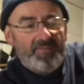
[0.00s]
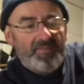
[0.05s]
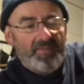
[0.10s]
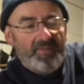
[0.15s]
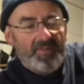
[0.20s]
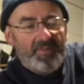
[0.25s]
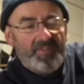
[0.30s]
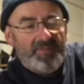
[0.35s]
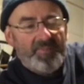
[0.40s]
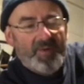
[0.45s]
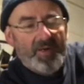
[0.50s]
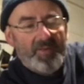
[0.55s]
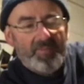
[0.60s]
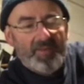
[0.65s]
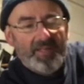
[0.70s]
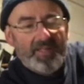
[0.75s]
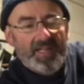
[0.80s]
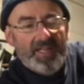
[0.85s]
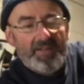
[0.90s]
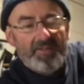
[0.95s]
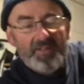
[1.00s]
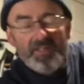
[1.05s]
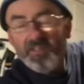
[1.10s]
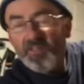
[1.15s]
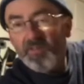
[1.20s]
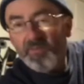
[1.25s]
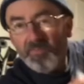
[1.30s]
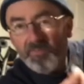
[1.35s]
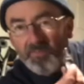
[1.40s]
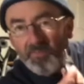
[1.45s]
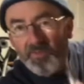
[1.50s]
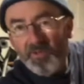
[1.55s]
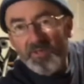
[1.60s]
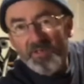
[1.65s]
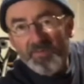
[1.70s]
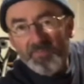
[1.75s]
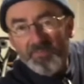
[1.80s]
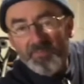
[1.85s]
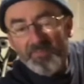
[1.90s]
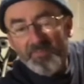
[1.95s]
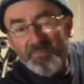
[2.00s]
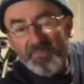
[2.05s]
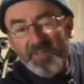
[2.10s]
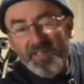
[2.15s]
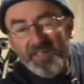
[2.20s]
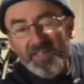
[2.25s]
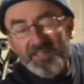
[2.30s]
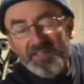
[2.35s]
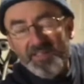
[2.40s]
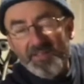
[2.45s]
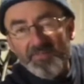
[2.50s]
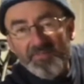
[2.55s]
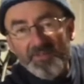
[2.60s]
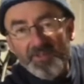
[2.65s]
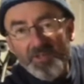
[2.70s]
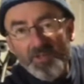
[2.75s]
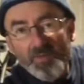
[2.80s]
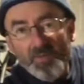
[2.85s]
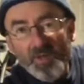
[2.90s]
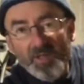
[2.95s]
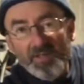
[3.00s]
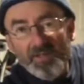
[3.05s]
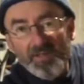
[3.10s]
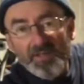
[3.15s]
spark plug out, you could get yourself a new one,